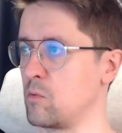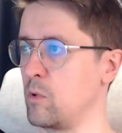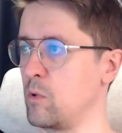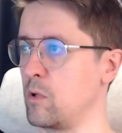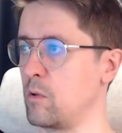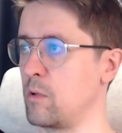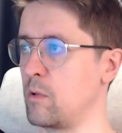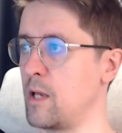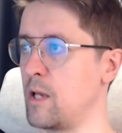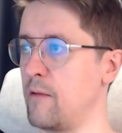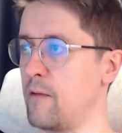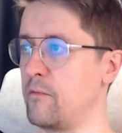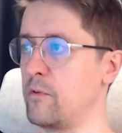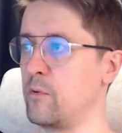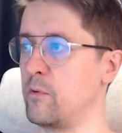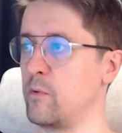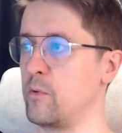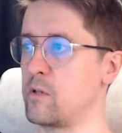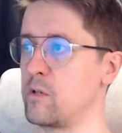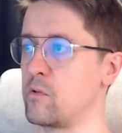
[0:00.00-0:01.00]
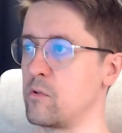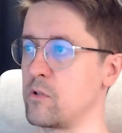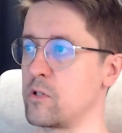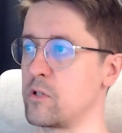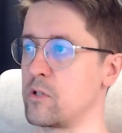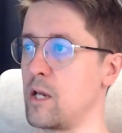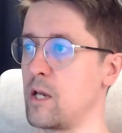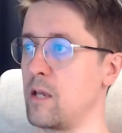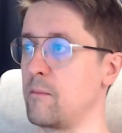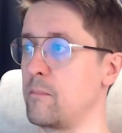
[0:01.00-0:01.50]
we don't have the resource
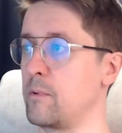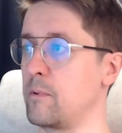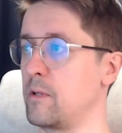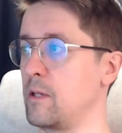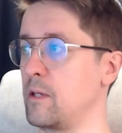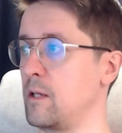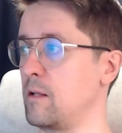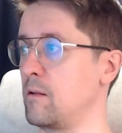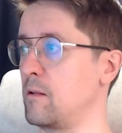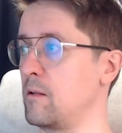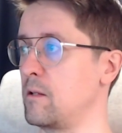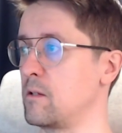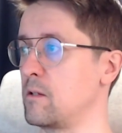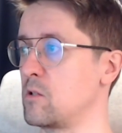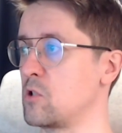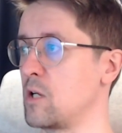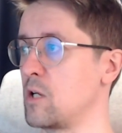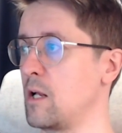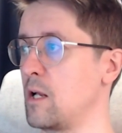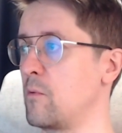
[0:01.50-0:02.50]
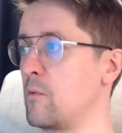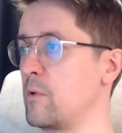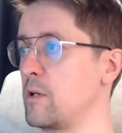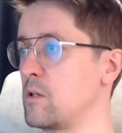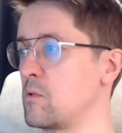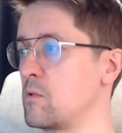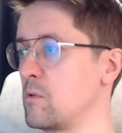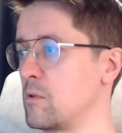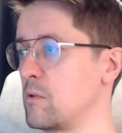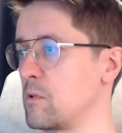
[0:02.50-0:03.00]
type in the child
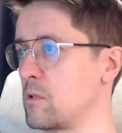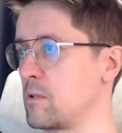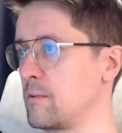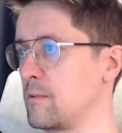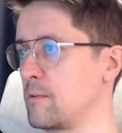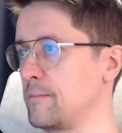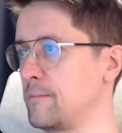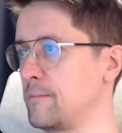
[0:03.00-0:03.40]
resource.